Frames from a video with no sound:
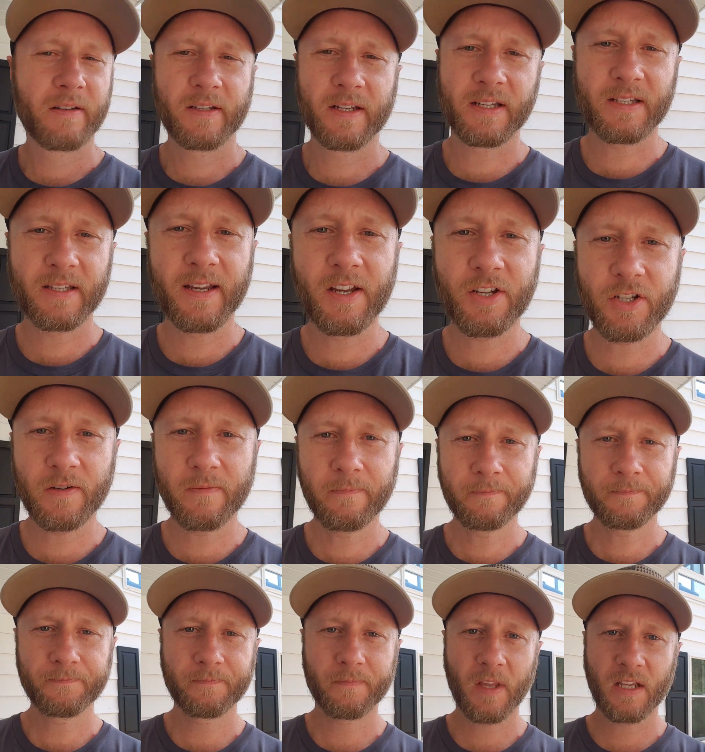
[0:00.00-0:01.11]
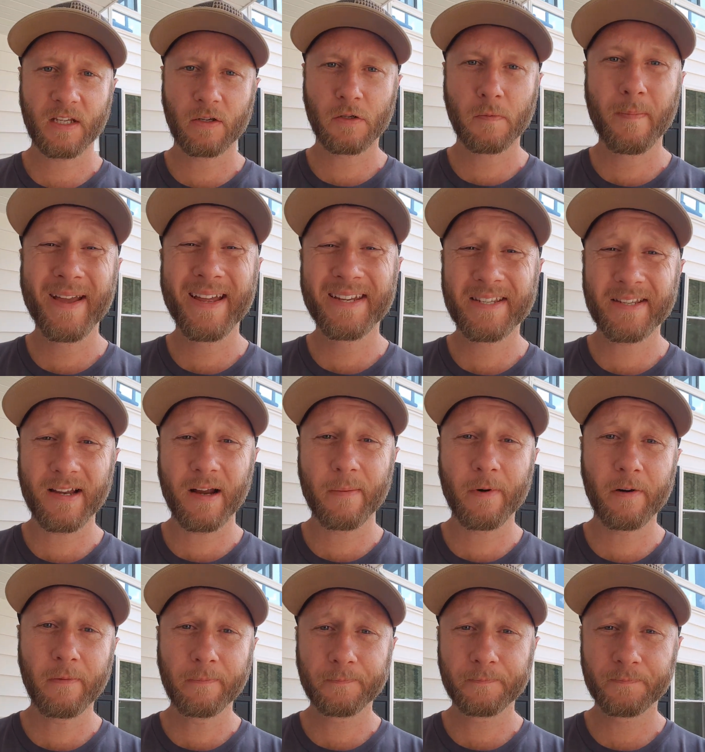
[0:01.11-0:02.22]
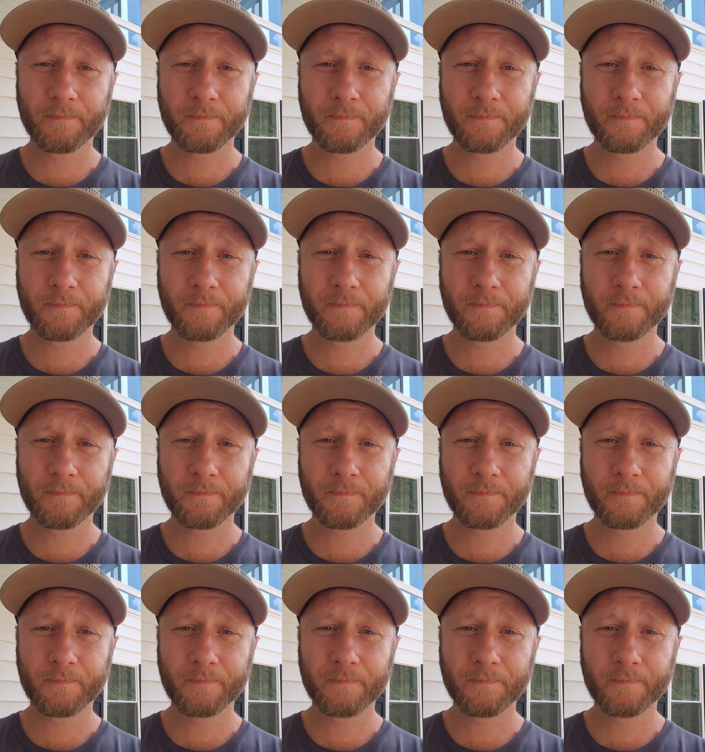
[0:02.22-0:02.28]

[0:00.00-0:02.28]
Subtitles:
decision because it was midsummer.